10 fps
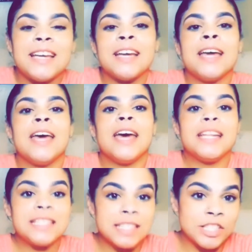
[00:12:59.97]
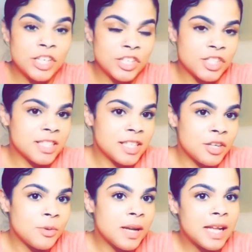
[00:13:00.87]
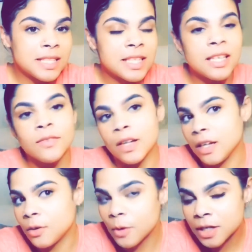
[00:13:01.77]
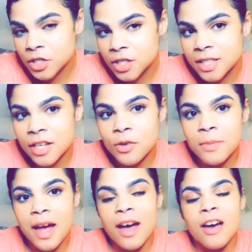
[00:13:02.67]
any suggestions that you would like to give, any questions that you may have.